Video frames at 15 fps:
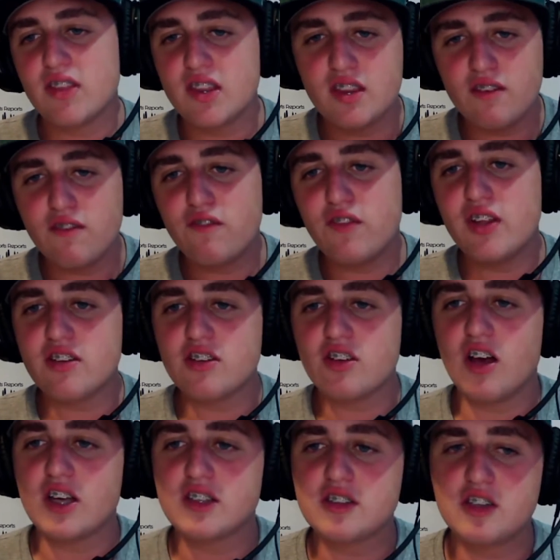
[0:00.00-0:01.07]
the Phils
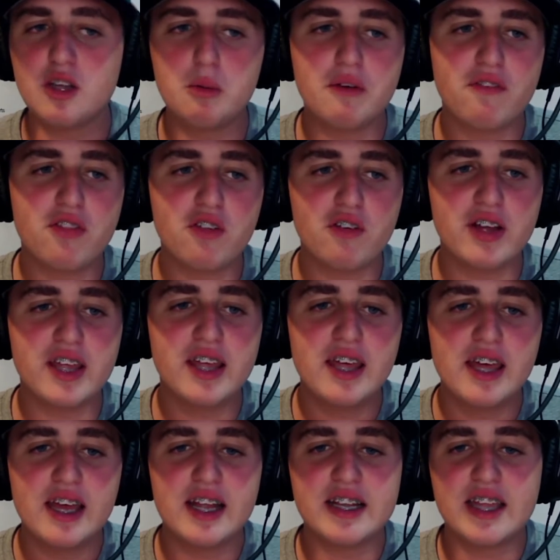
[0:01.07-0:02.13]
lost 2 of 3
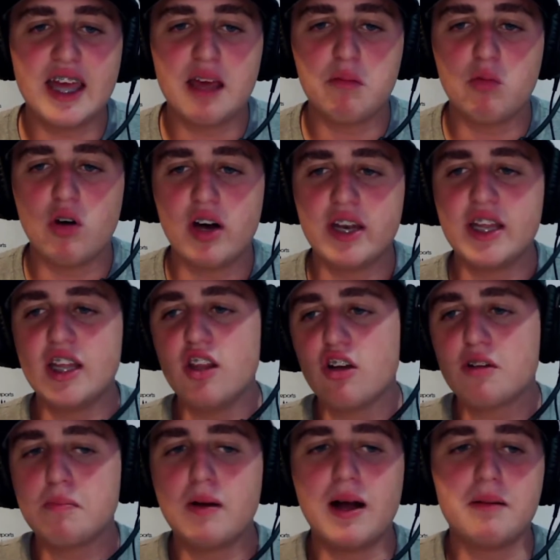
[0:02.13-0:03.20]
in Game 1. It
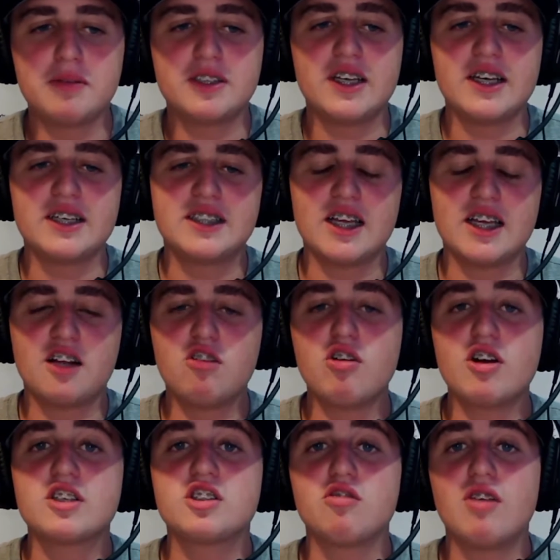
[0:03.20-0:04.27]
looked promising as they
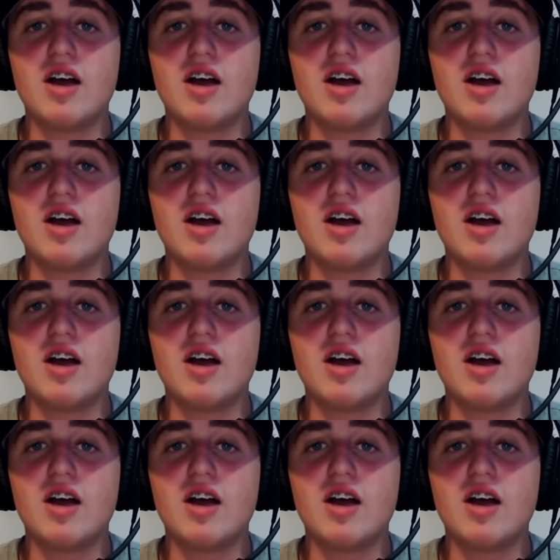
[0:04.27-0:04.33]
crushed the